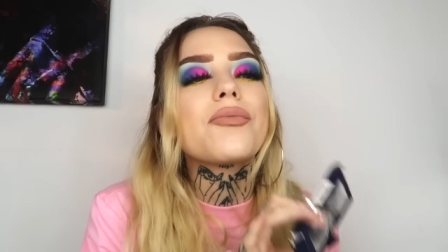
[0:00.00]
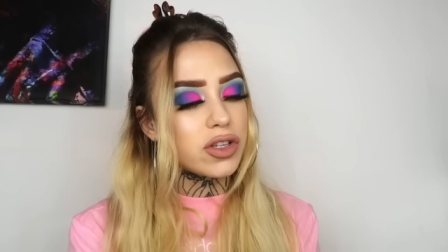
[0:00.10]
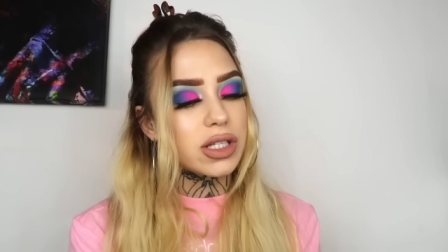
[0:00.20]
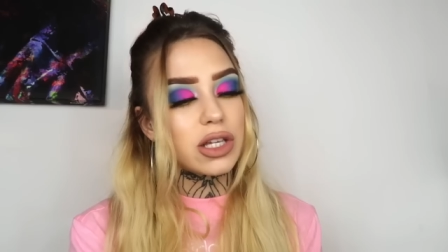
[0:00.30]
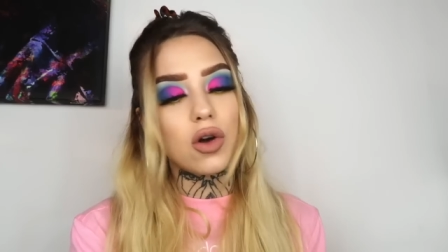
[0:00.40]

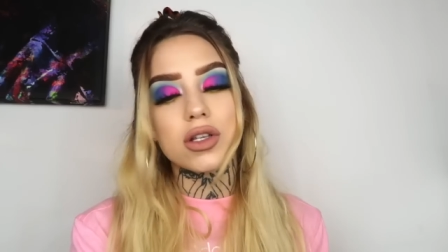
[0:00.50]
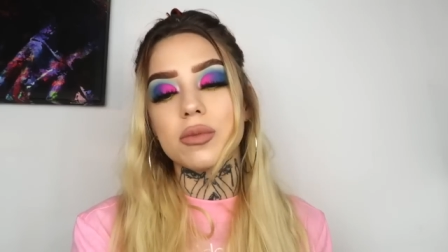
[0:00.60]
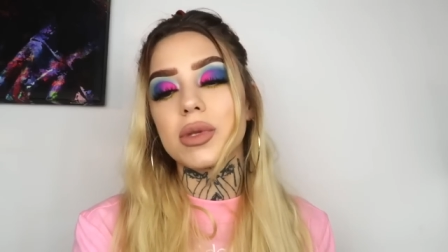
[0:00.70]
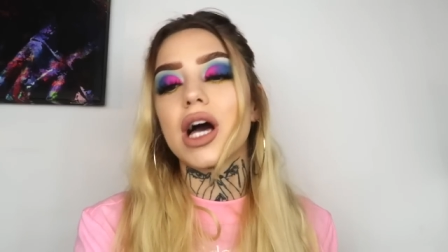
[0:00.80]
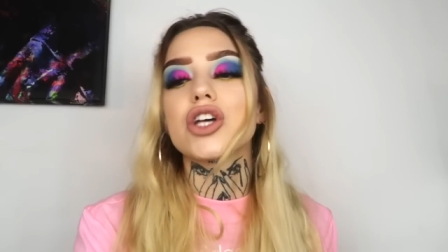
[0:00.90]
Recently got
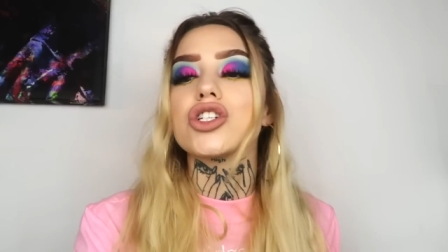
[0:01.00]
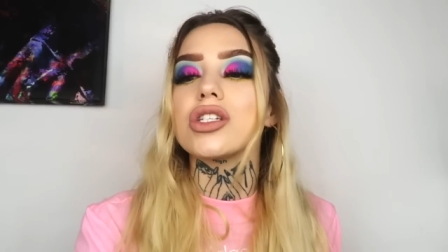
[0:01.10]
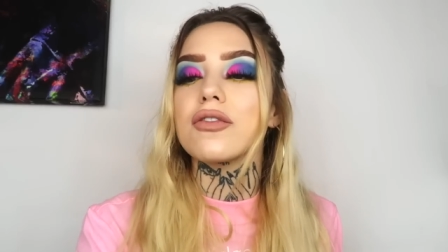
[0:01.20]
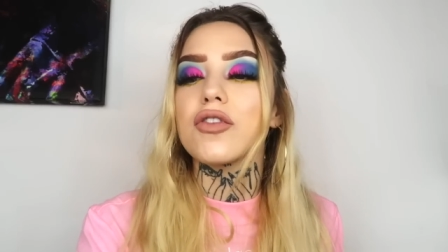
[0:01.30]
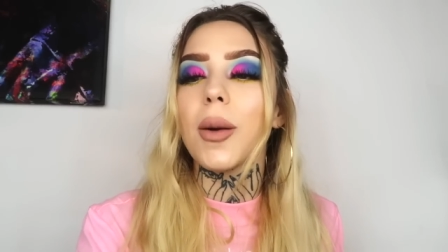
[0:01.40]
some
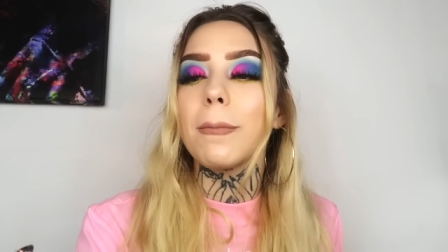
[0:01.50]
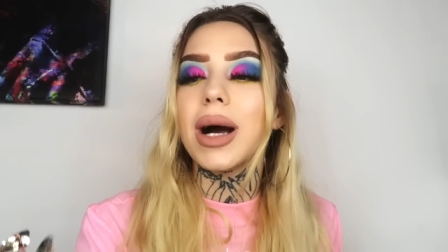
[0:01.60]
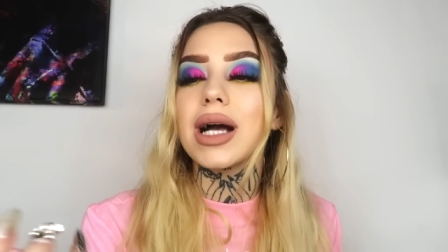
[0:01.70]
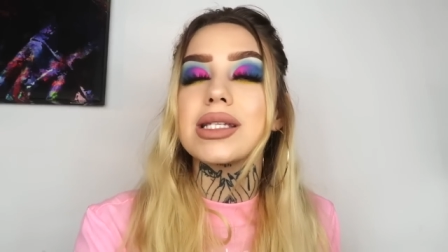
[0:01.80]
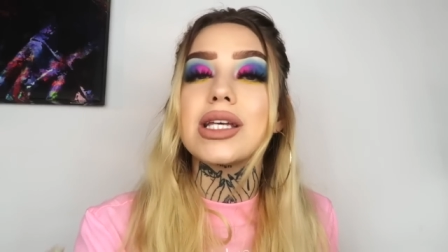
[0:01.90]
lashes from
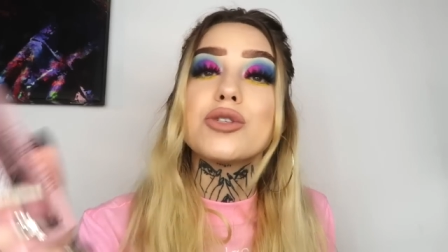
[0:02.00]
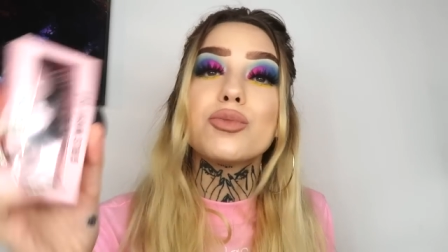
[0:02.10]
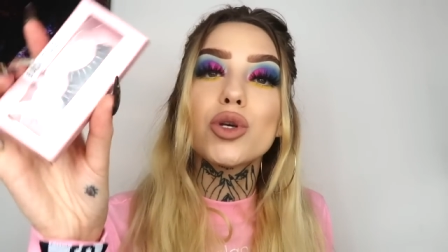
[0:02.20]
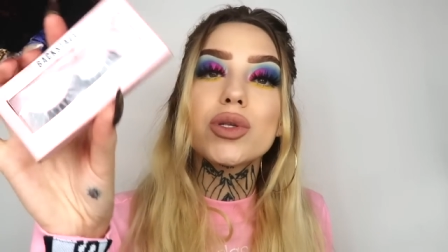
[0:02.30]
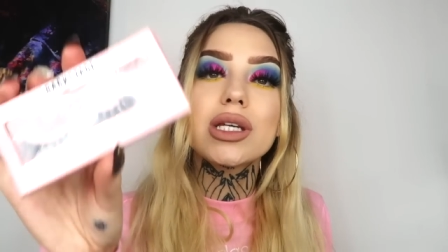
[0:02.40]
Backstage
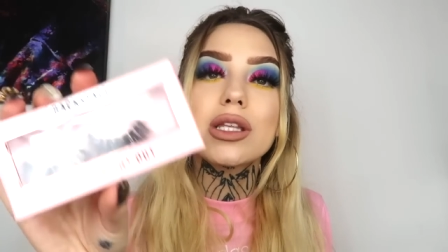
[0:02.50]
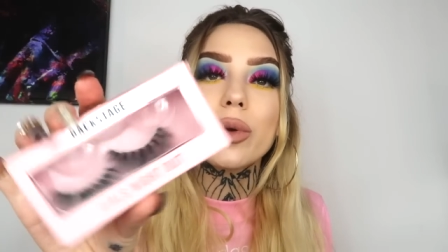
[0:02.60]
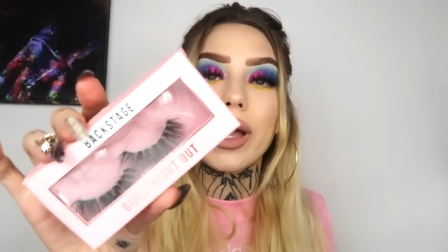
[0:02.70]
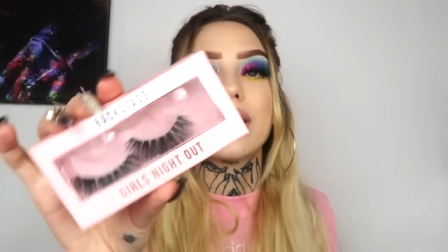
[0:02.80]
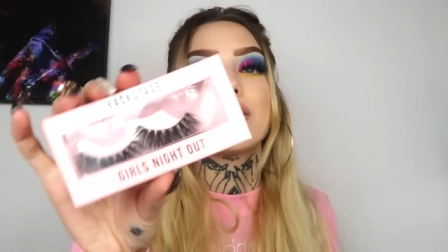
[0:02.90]
Beauty. They were
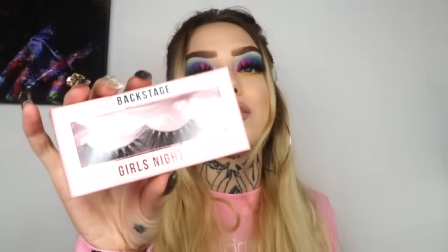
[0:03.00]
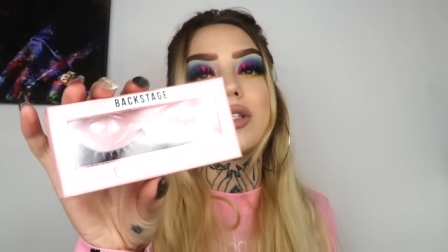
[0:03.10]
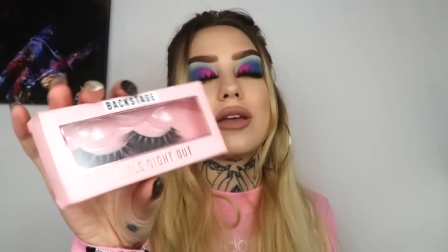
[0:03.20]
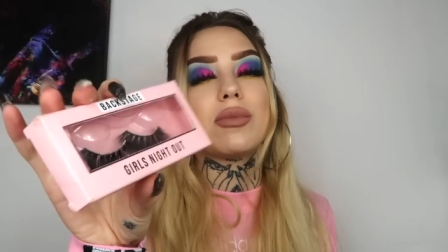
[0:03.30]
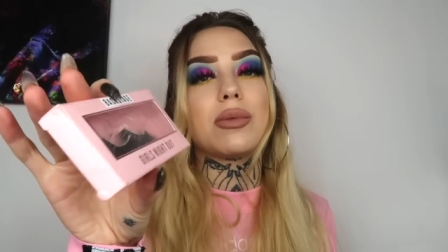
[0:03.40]
kind enough to
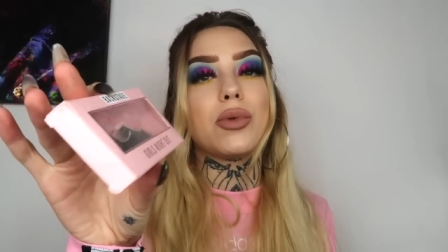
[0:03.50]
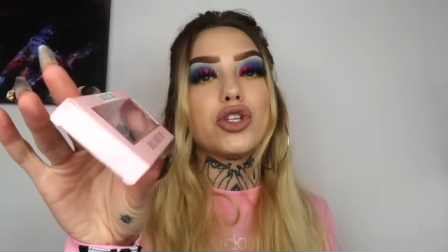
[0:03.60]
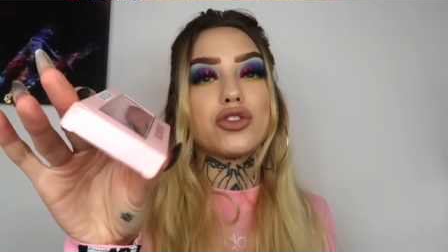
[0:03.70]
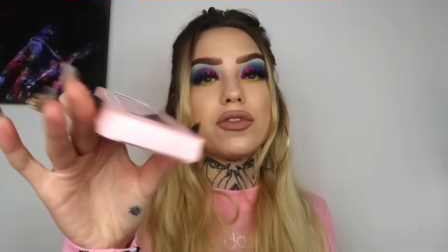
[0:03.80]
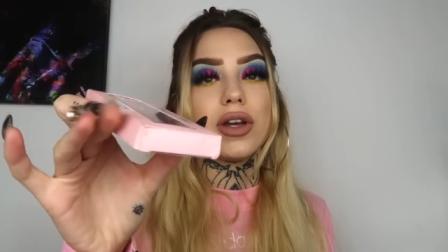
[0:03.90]
send me a
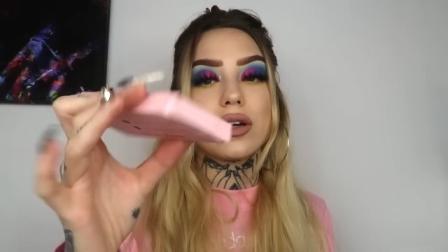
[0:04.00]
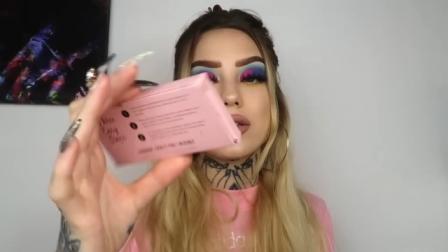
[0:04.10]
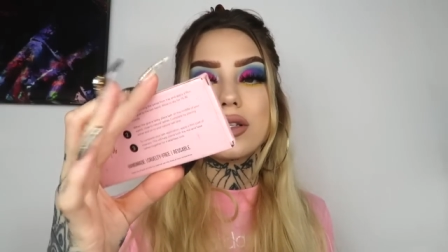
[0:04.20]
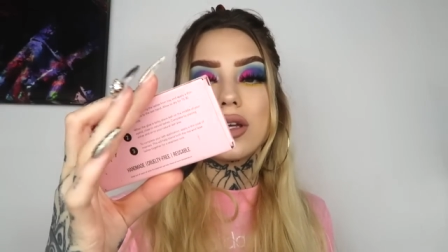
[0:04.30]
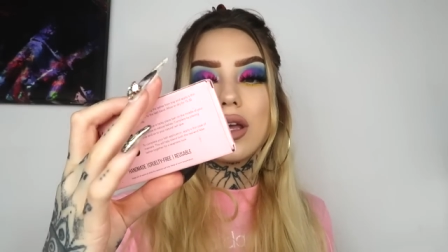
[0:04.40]
bunch of
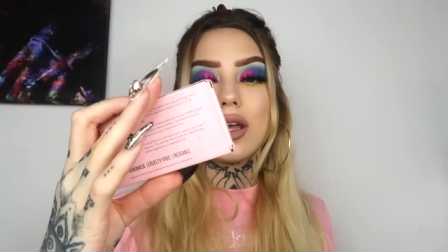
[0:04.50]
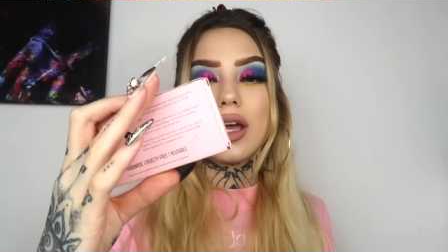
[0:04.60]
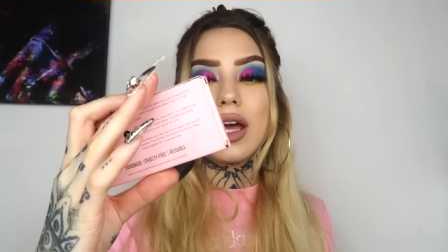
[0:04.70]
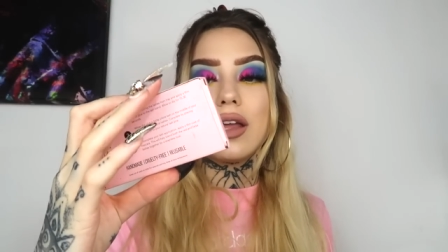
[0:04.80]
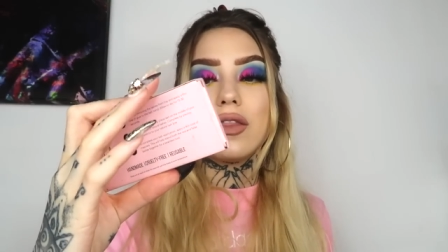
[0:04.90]
theirs.
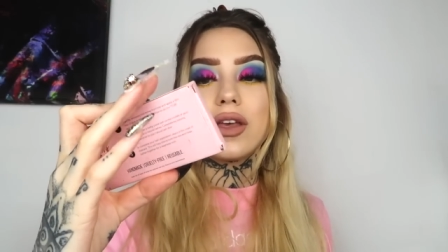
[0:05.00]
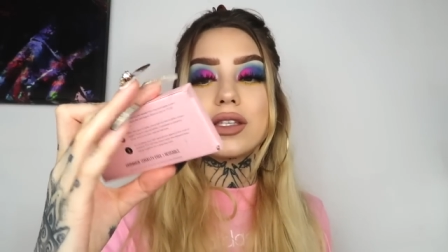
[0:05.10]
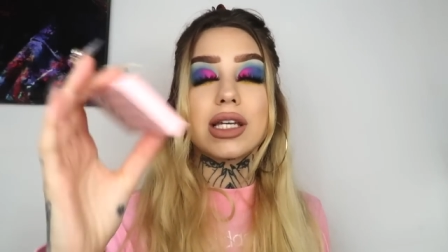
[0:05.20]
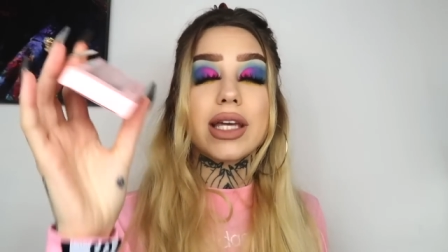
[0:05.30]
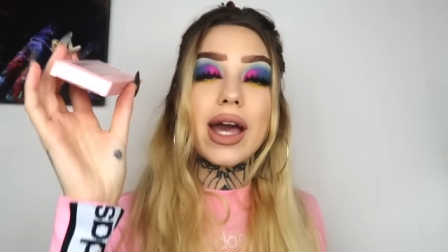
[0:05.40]
And
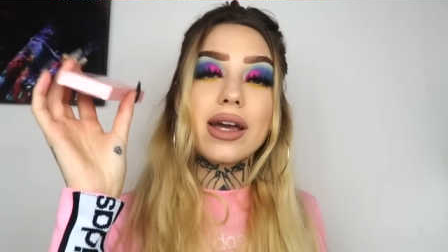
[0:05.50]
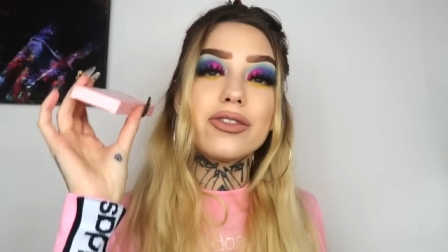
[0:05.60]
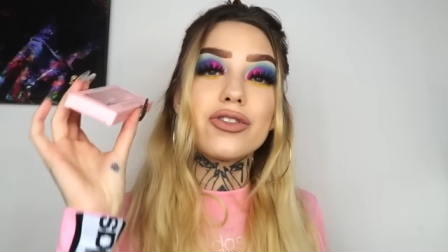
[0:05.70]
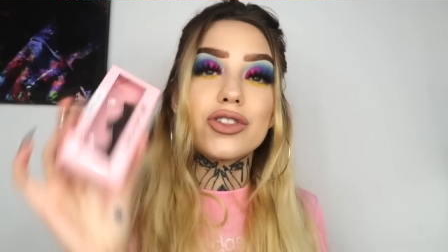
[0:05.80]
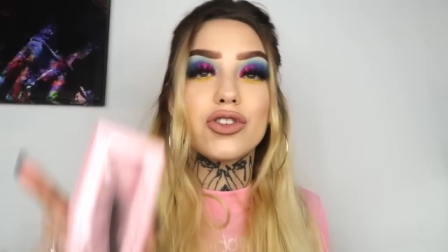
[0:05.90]
this
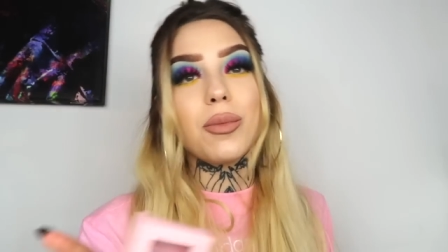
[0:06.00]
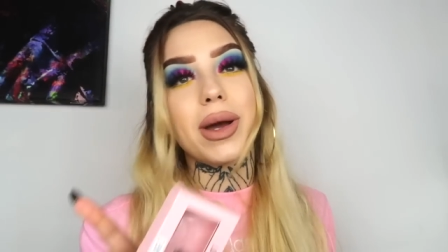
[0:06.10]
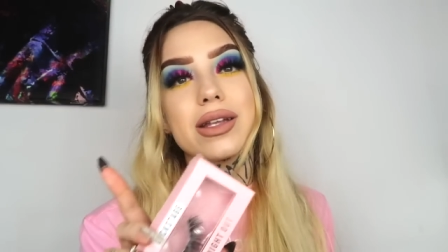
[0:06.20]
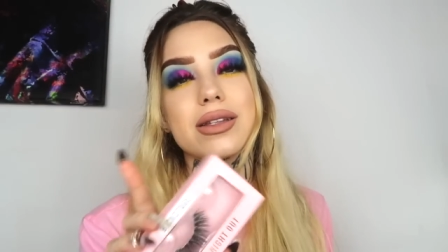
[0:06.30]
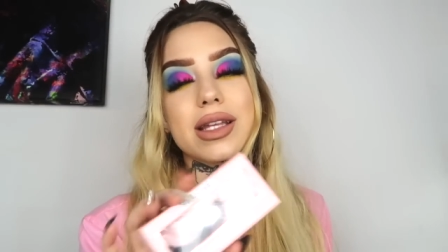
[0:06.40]
again is
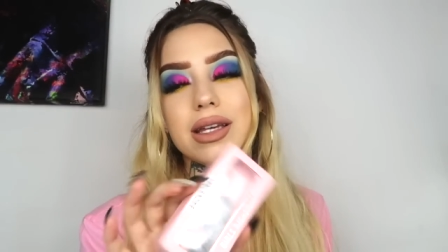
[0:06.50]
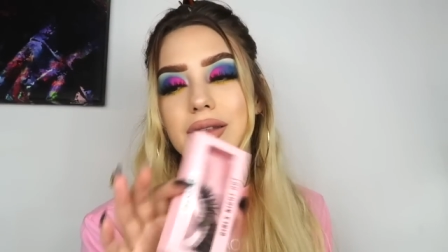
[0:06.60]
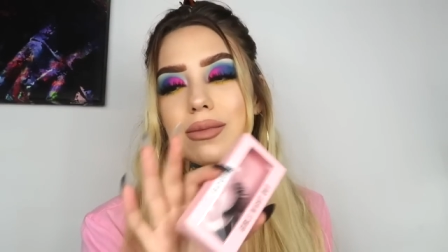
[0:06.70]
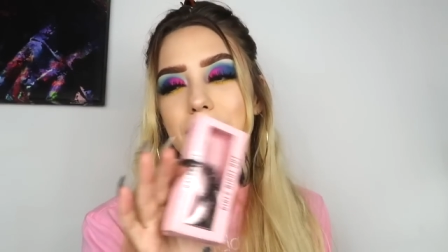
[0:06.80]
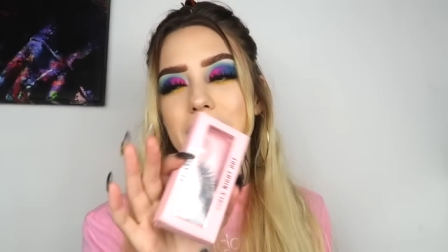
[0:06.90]
remind like
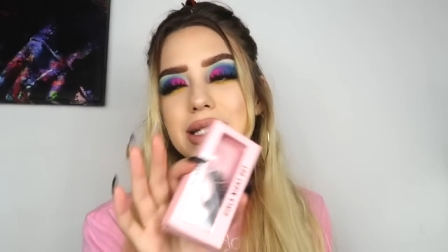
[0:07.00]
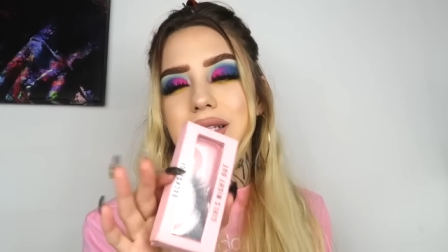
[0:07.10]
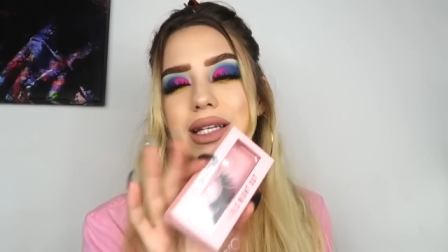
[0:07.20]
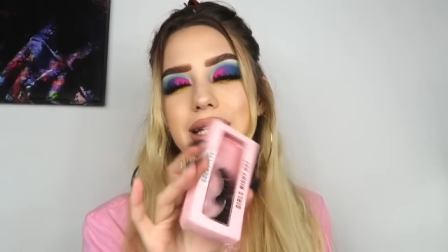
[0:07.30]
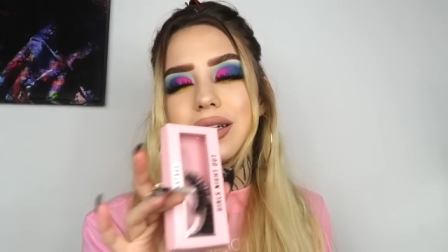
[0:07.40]

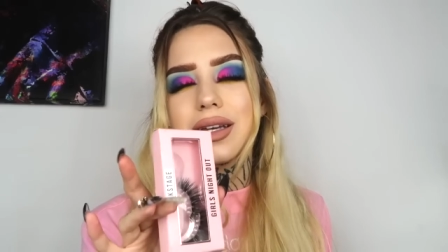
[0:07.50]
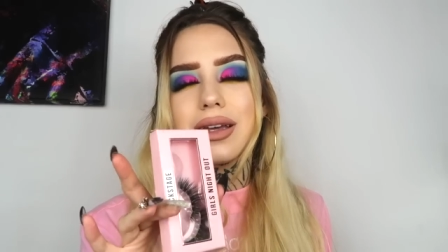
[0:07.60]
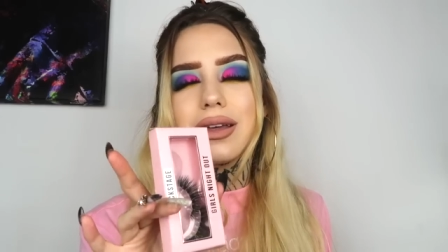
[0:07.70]
basically